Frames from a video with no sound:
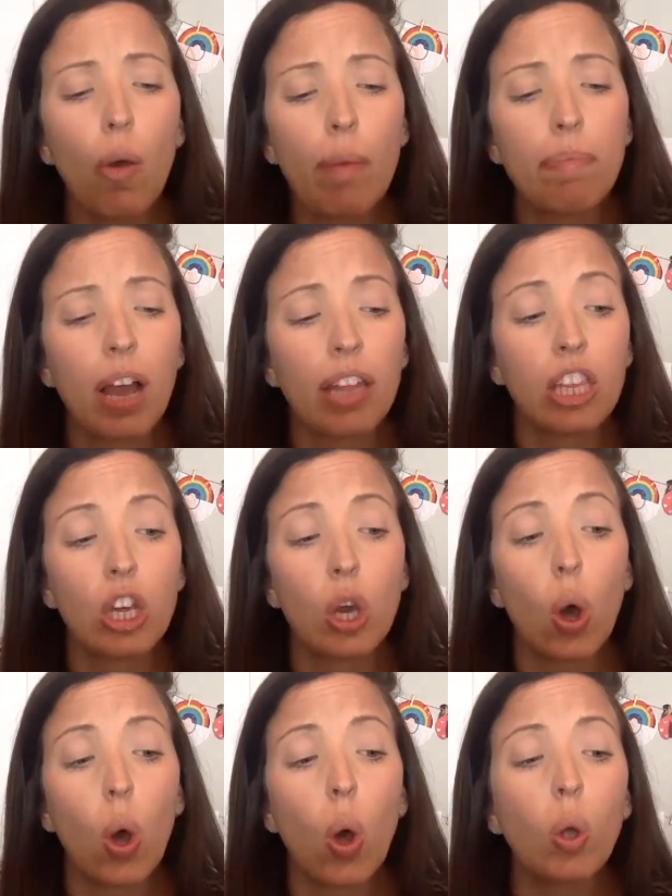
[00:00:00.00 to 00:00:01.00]
I'm not the
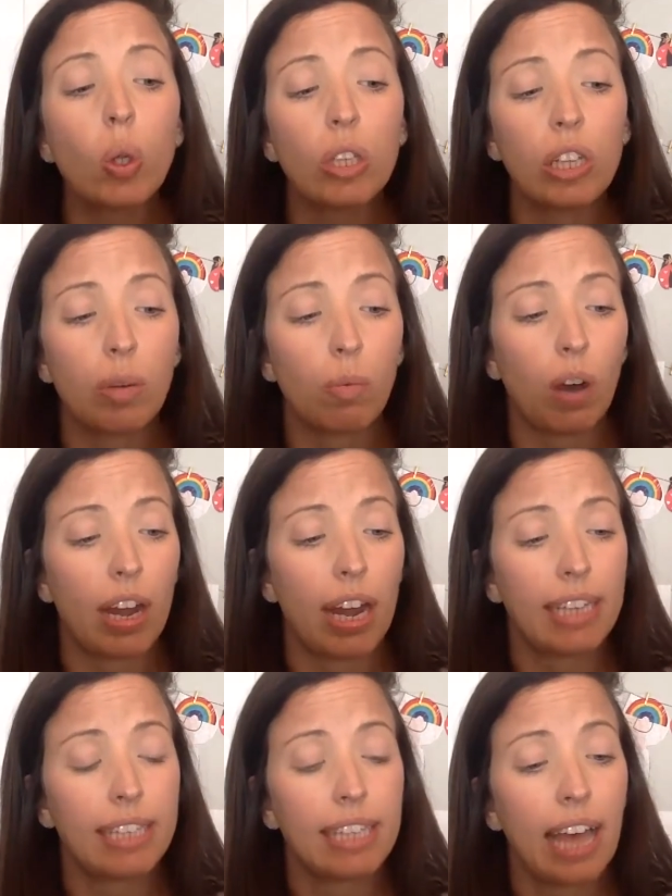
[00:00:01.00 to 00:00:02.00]
only one,
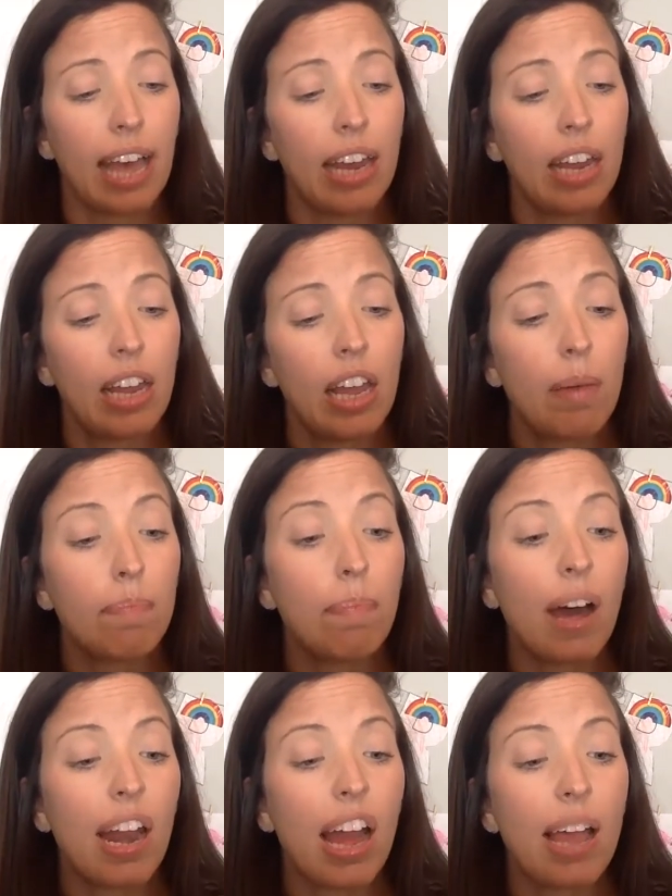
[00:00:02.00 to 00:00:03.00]
I said,
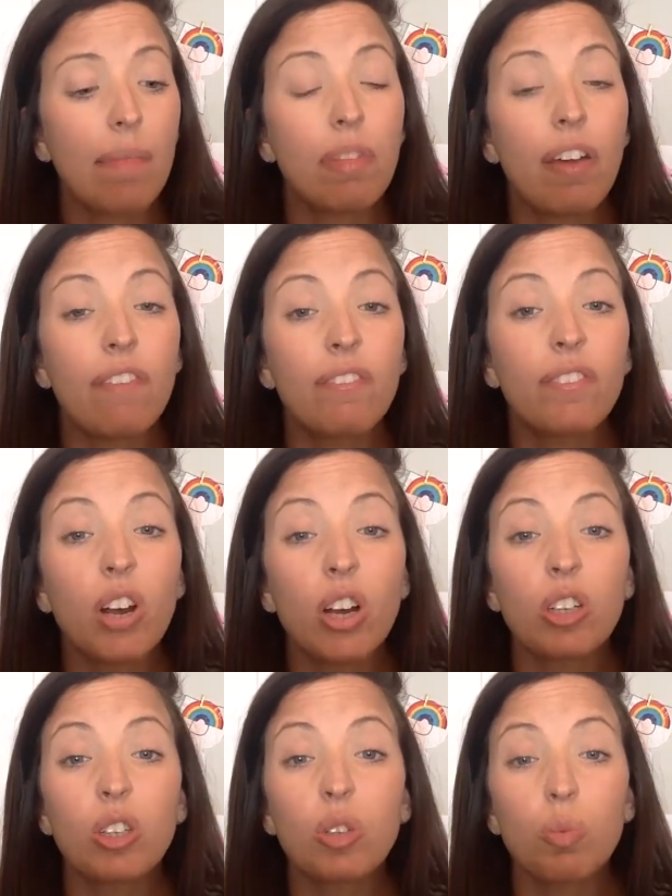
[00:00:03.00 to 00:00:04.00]
but I'm the
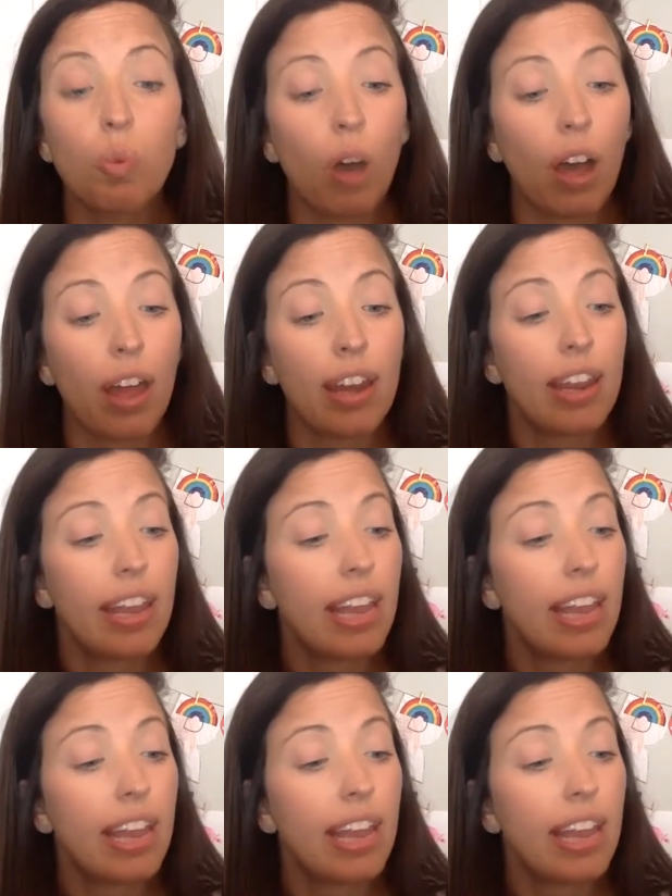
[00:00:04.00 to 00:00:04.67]
first one.